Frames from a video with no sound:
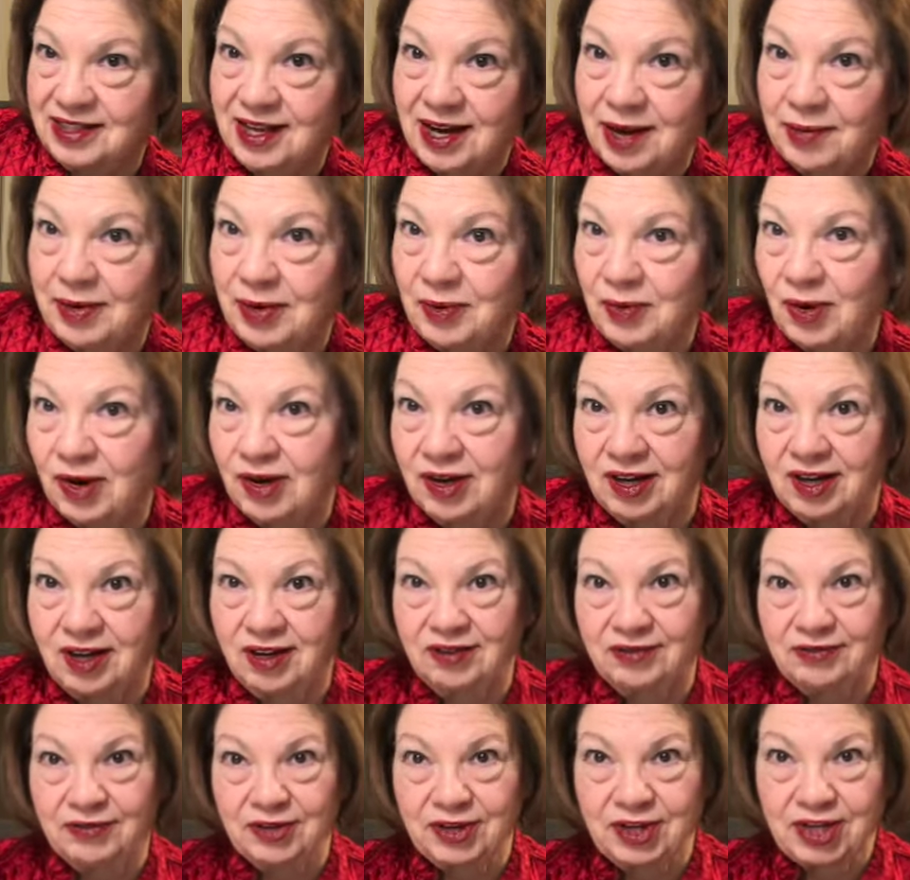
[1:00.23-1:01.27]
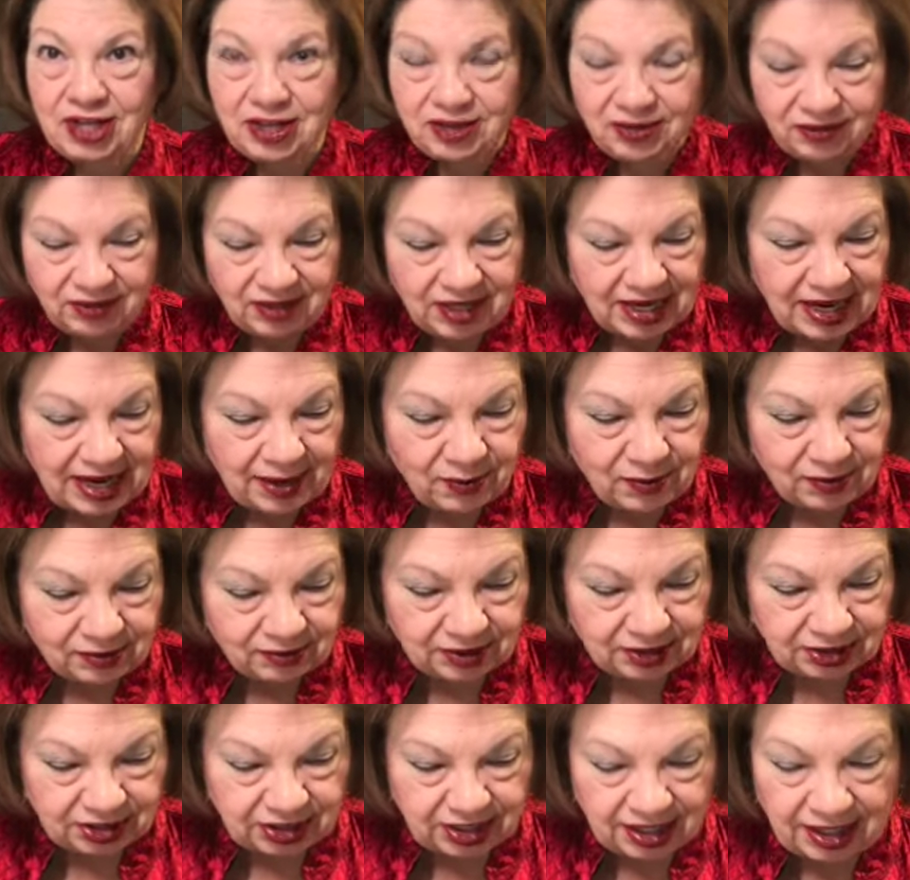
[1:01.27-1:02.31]
that I've been working on for you that I want
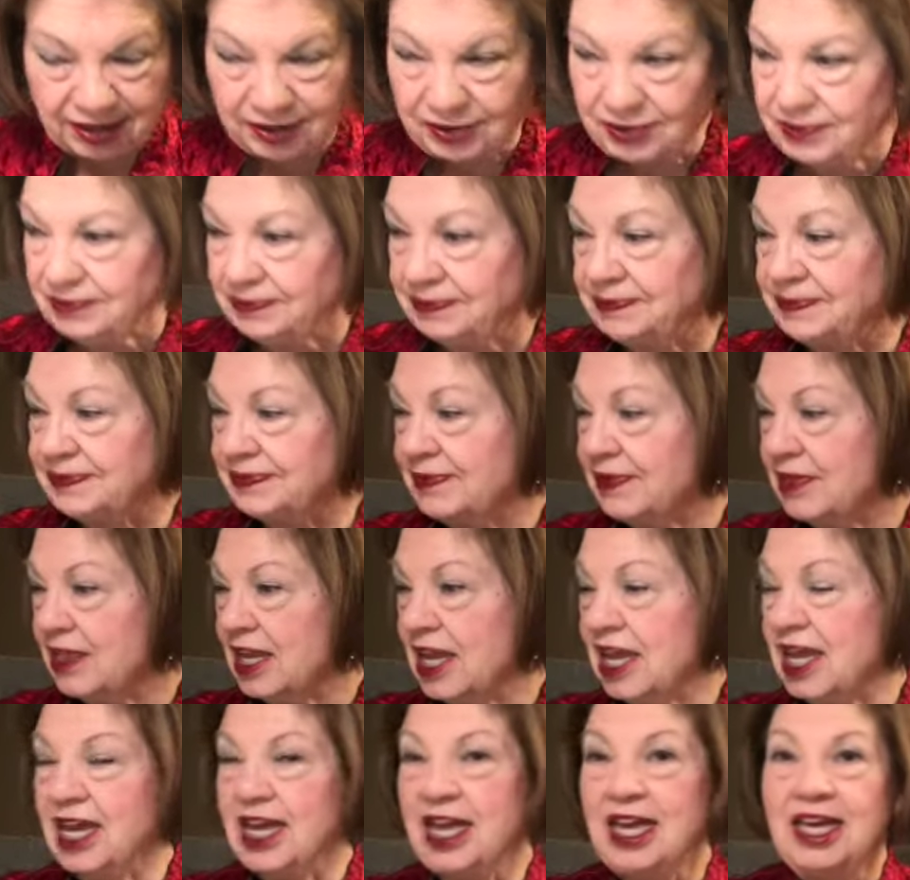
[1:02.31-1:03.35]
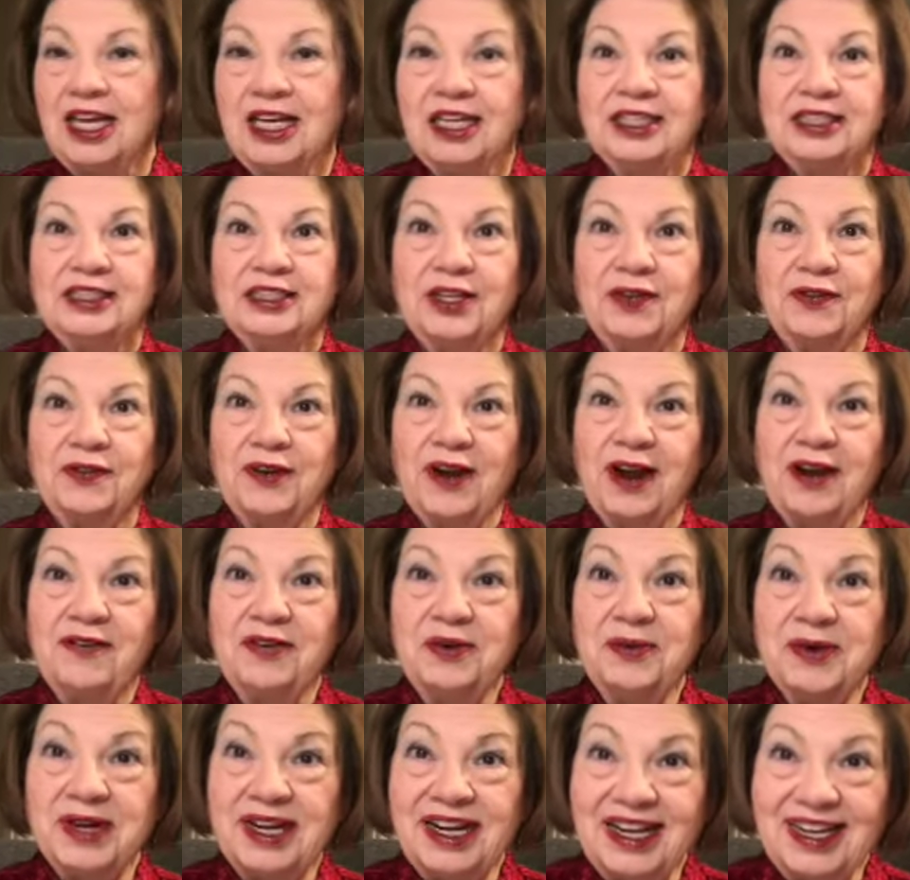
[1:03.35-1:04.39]
to show. So for
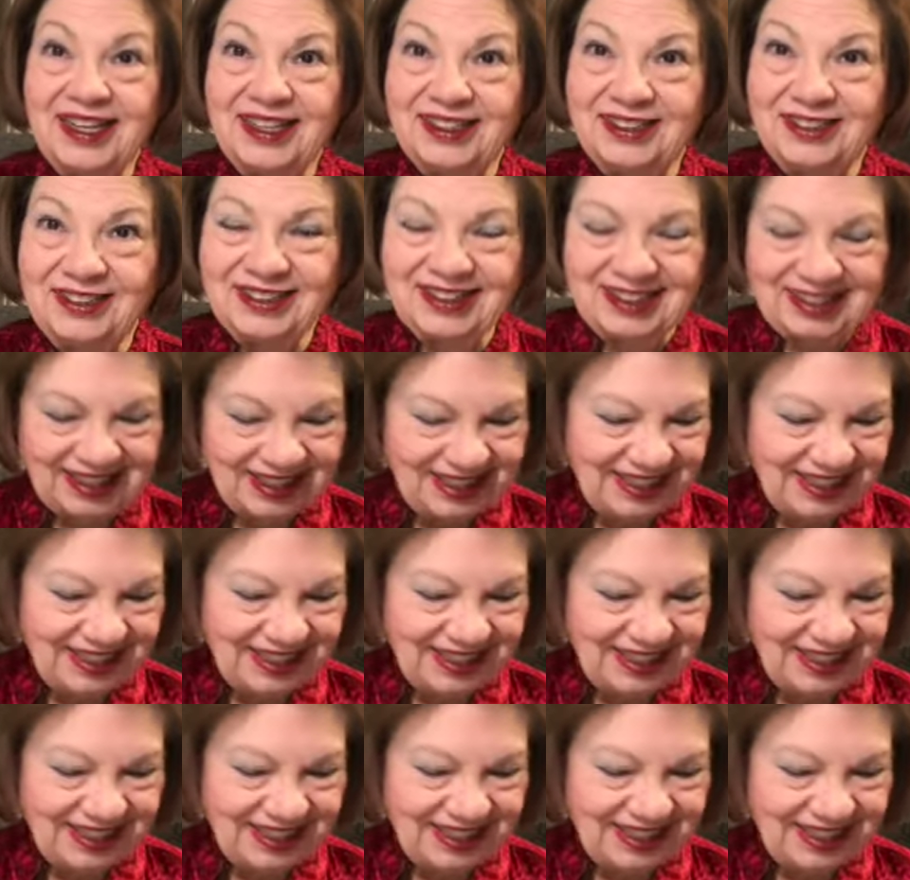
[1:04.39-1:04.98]
everyone else,